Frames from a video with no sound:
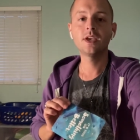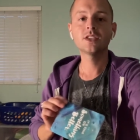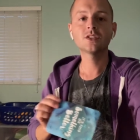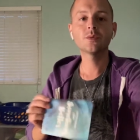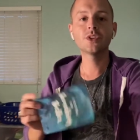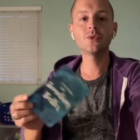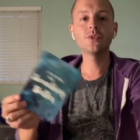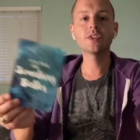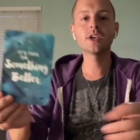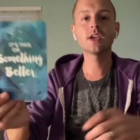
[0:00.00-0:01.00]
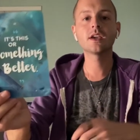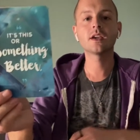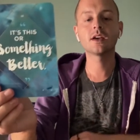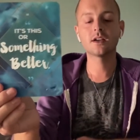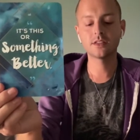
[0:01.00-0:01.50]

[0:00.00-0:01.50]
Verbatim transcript: So when you think uh,